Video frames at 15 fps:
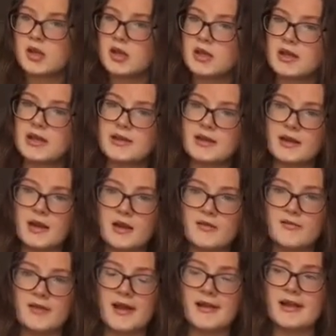you need to know
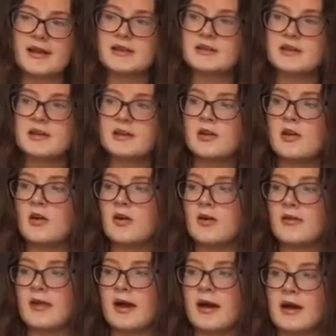for that lesson or
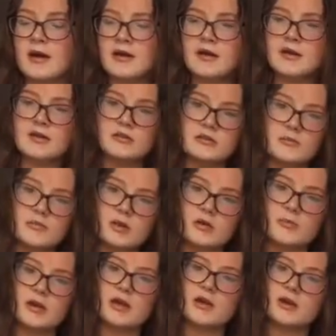that
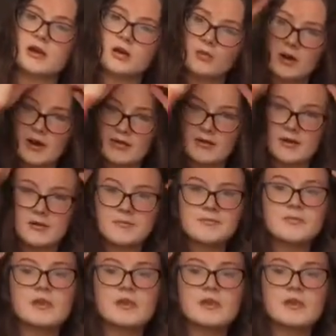subtopic or whatever.